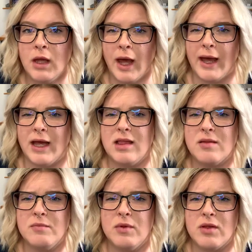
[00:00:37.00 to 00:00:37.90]
I had
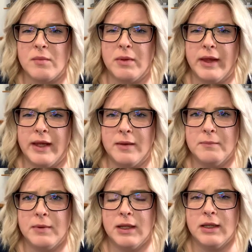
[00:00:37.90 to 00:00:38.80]
some music playing,
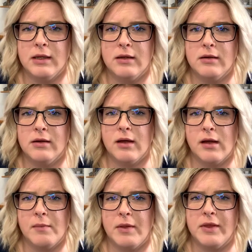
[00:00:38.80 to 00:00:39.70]
but
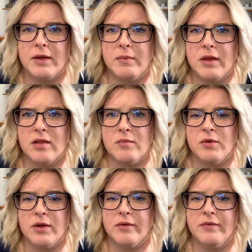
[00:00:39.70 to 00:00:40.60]
I think because I'm
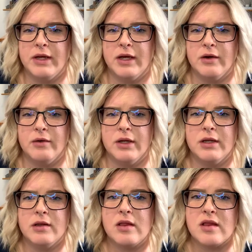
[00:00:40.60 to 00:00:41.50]
doing a video, it
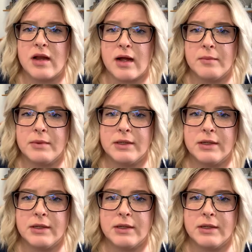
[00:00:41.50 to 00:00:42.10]
stopped.